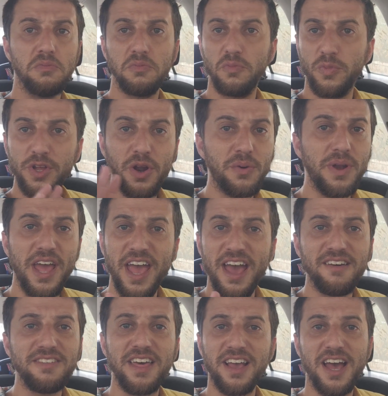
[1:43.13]
we don't
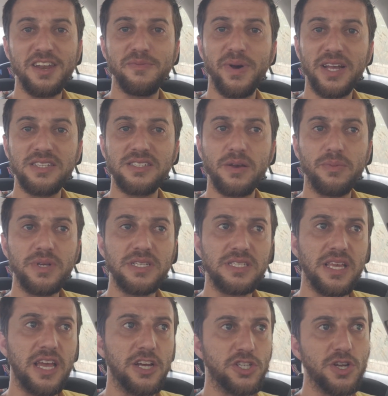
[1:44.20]
have that kind of mindset. We
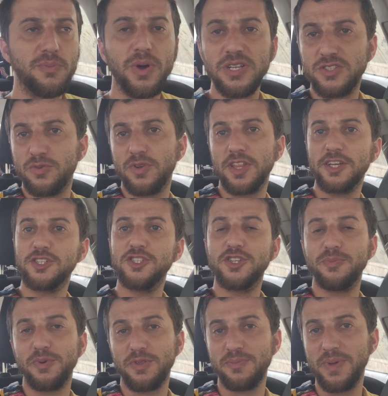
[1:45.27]
say, Hashem wants a
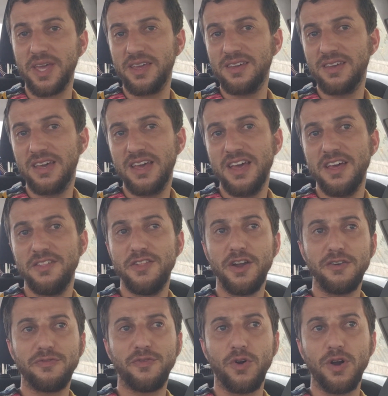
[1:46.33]
relationship with me,
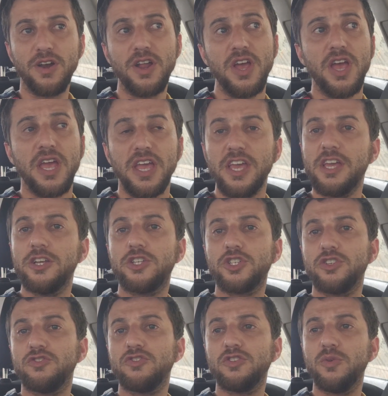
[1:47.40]
therefore He
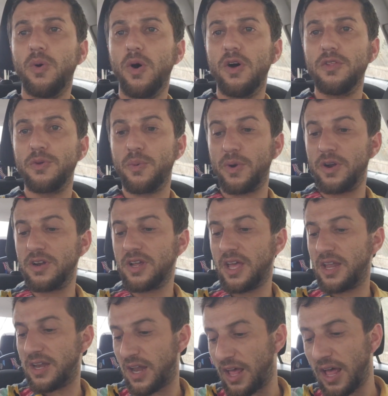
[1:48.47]
should do all the work
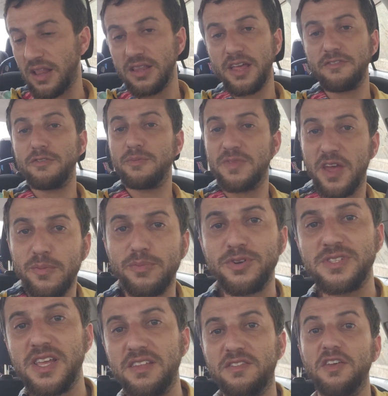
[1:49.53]
and I'll give Him
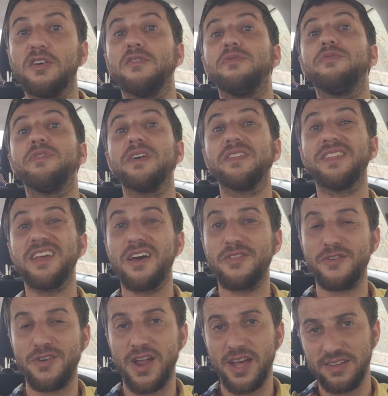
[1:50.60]
10%. He'll fill the
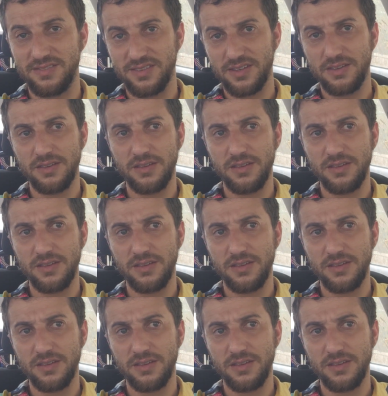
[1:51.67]
other 90%.